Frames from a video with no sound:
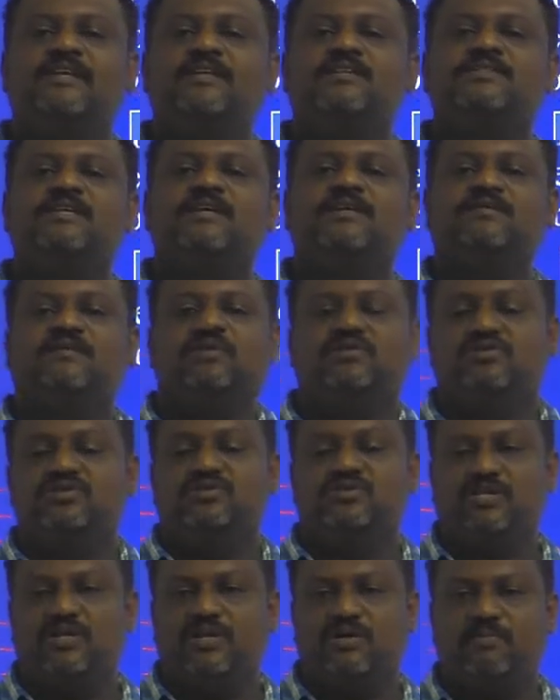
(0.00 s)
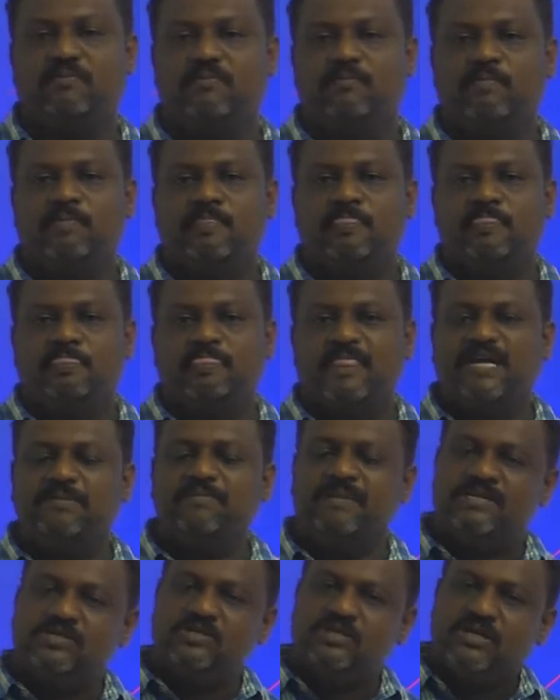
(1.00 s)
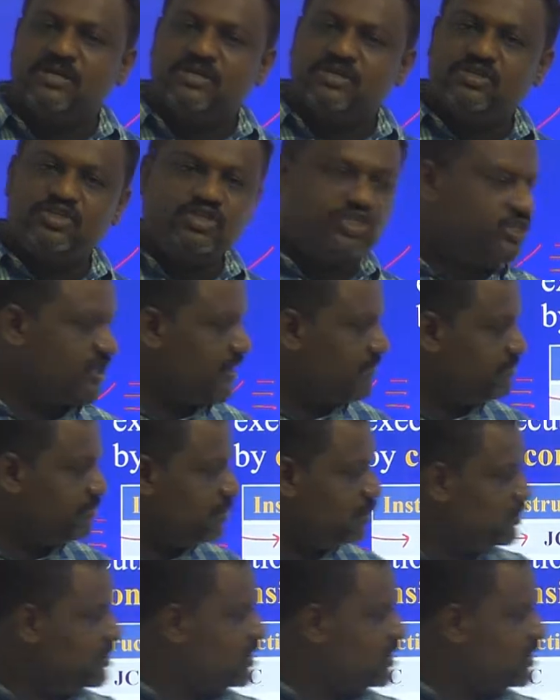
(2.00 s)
is equal to 0. That means jump to